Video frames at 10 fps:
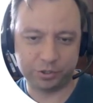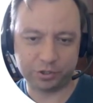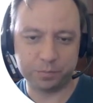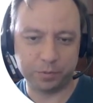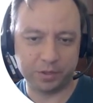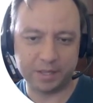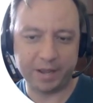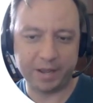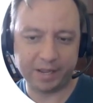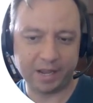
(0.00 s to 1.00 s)
correspond to
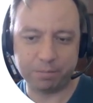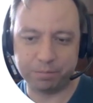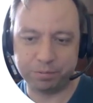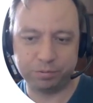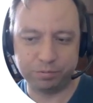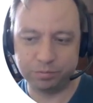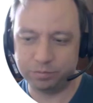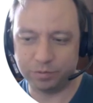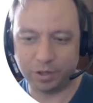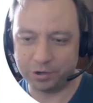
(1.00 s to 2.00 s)
band gap
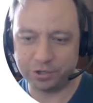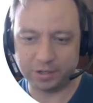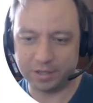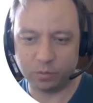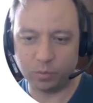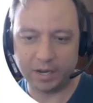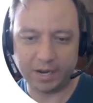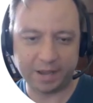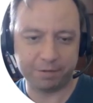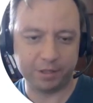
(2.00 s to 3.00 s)
larger than
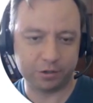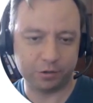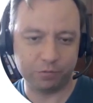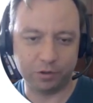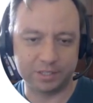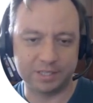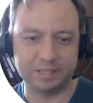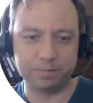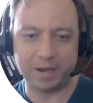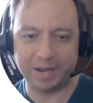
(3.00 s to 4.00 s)
1.5 electron volts,
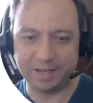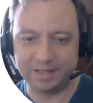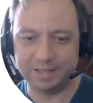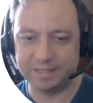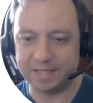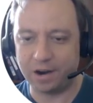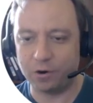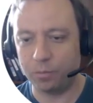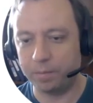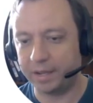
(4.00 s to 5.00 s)
despite that
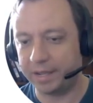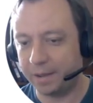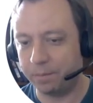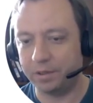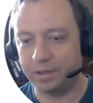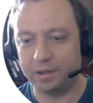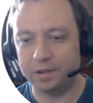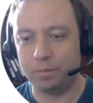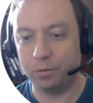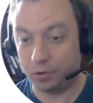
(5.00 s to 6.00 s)
narrow band gap in
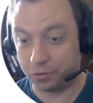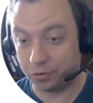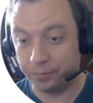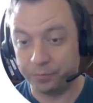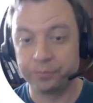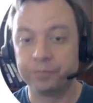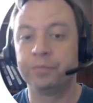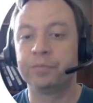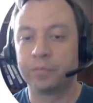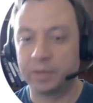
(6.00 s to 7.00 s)
the bulk,
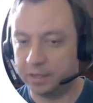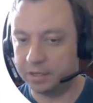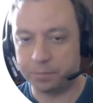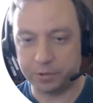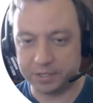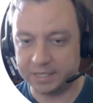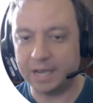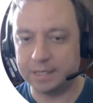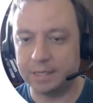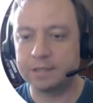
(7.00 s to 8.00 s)
with
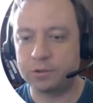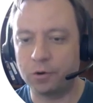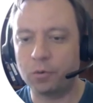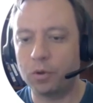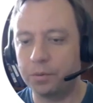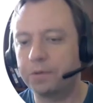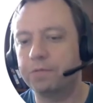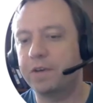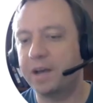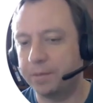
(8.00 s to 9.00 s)
precisely the strong quantum
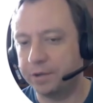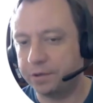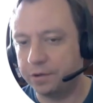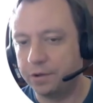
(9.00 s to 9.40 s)
confinement.